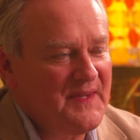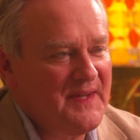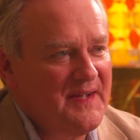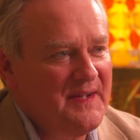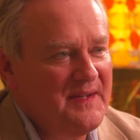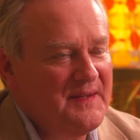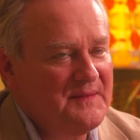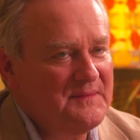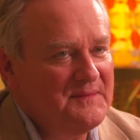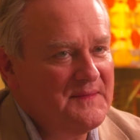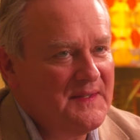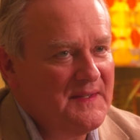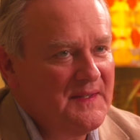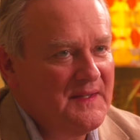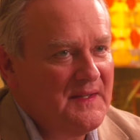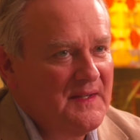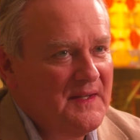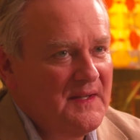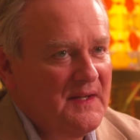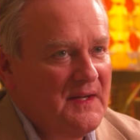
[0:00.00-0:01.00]
Yeah,
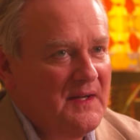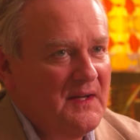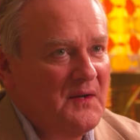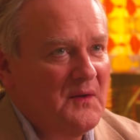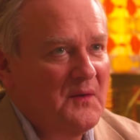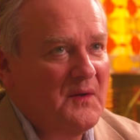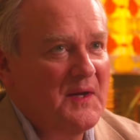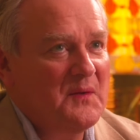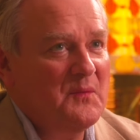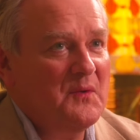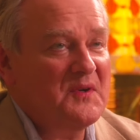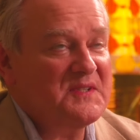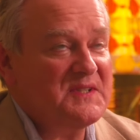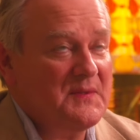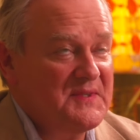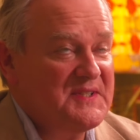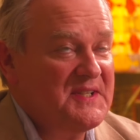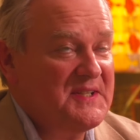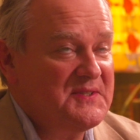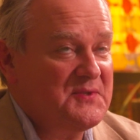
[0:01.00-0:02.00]
it was. I
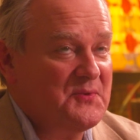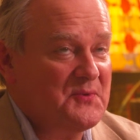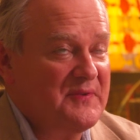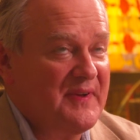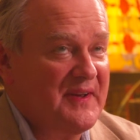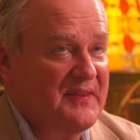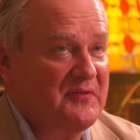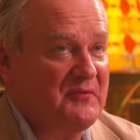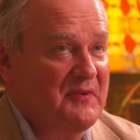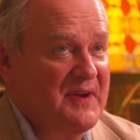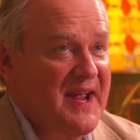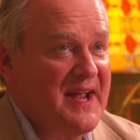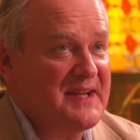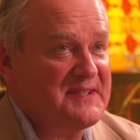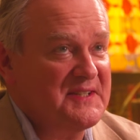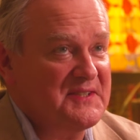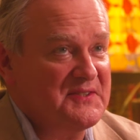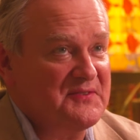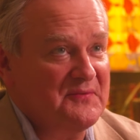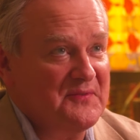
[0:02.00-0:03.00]
mean, she sort of had three
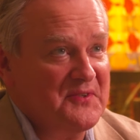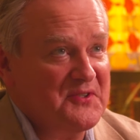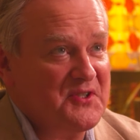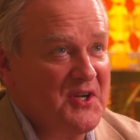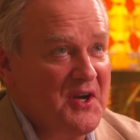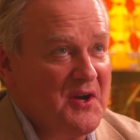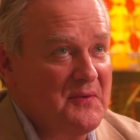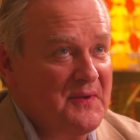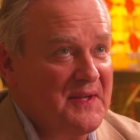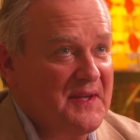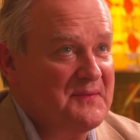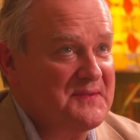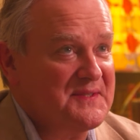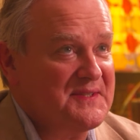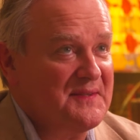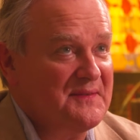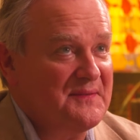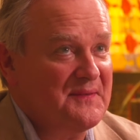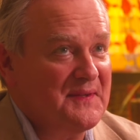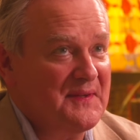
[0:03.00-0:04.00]
exits from the show. There was
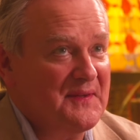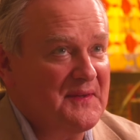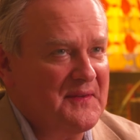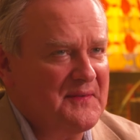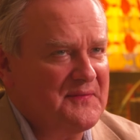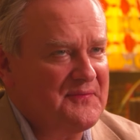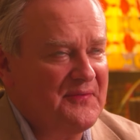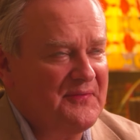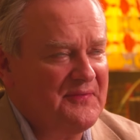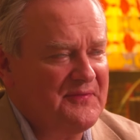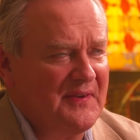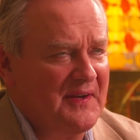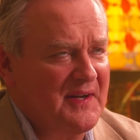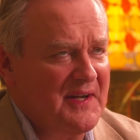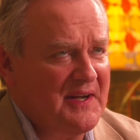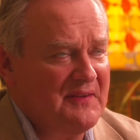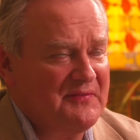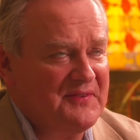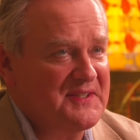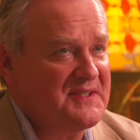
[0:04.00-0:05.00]
the, the, the
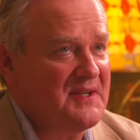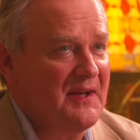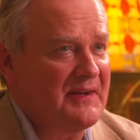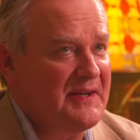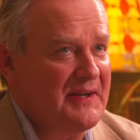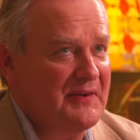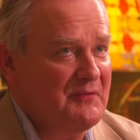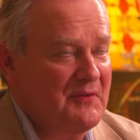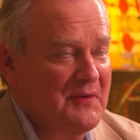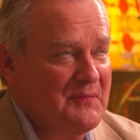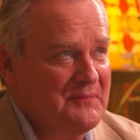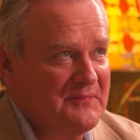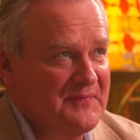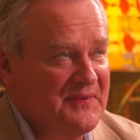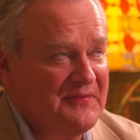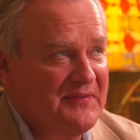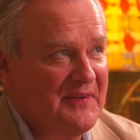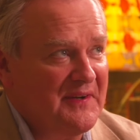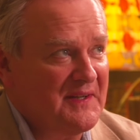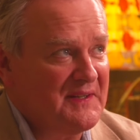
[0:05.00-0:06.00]
funnily enough, the dining room,
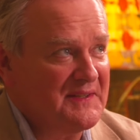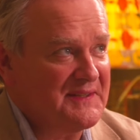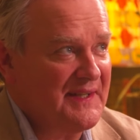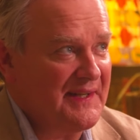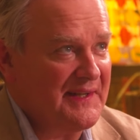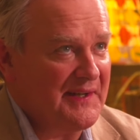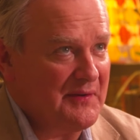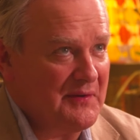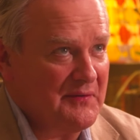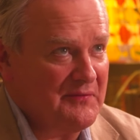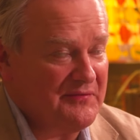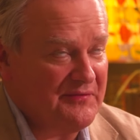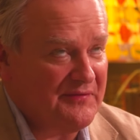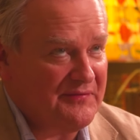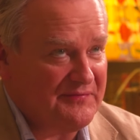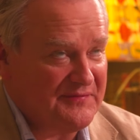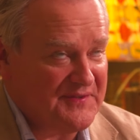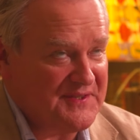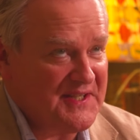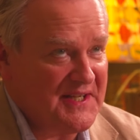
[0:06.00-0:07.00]
the final dining room
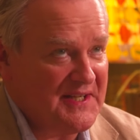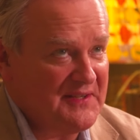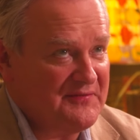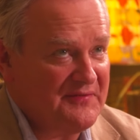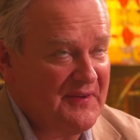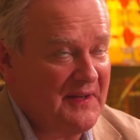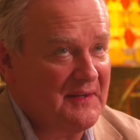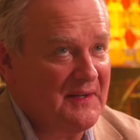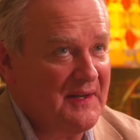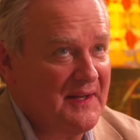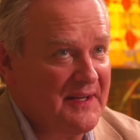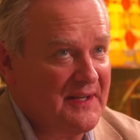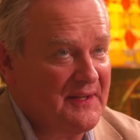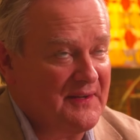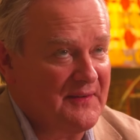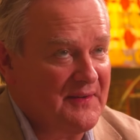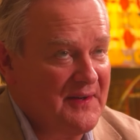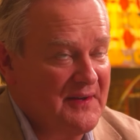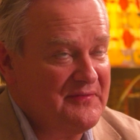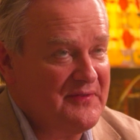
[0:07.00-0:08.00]
scene felt like a,
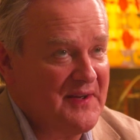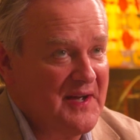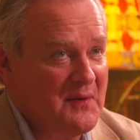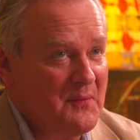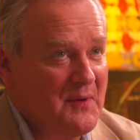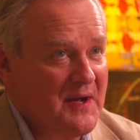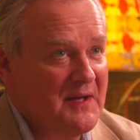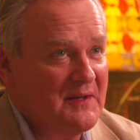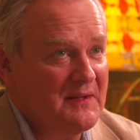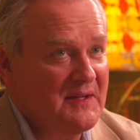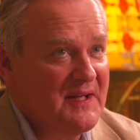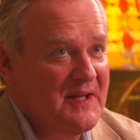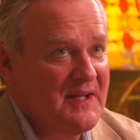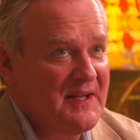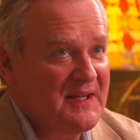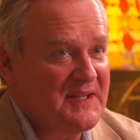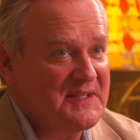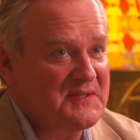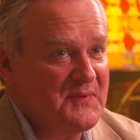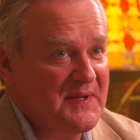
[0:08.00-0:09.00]
a farewell
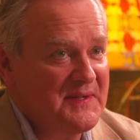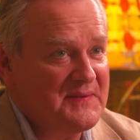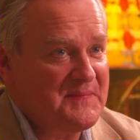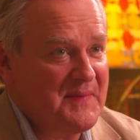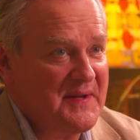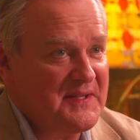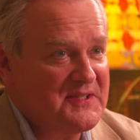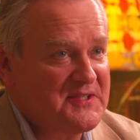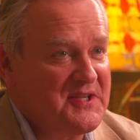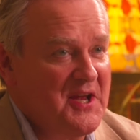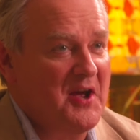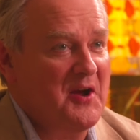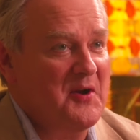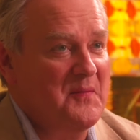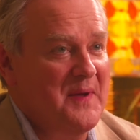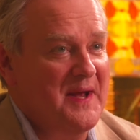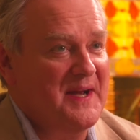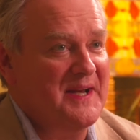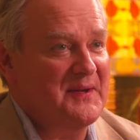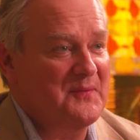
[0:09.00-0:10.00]
because we'd spent so
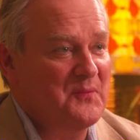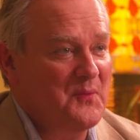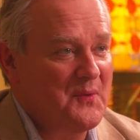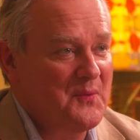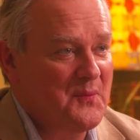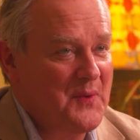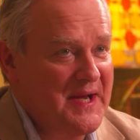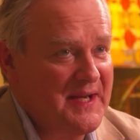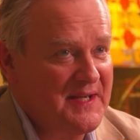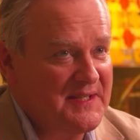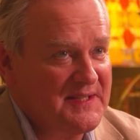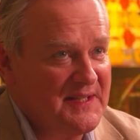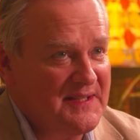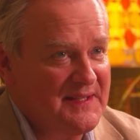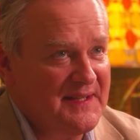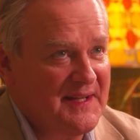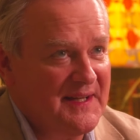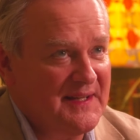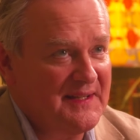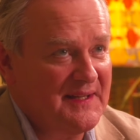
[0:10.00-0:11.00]
many weeks
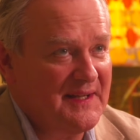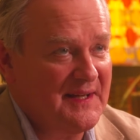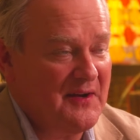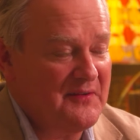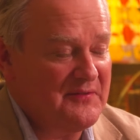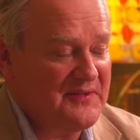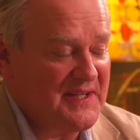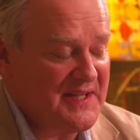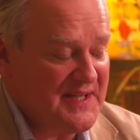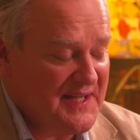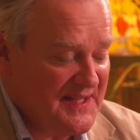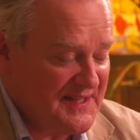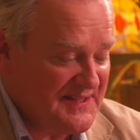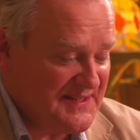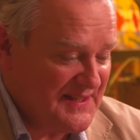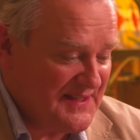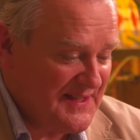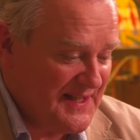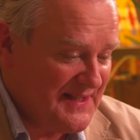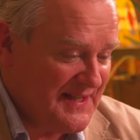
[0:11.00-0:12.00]
in, in over the years
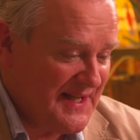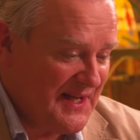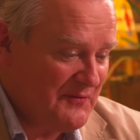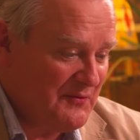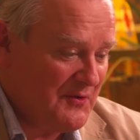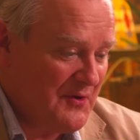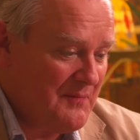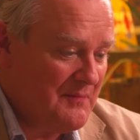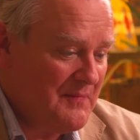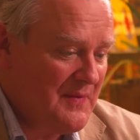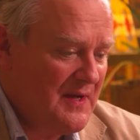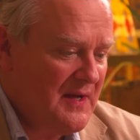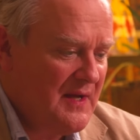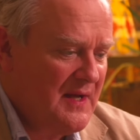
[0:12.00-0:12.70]
in, in that room.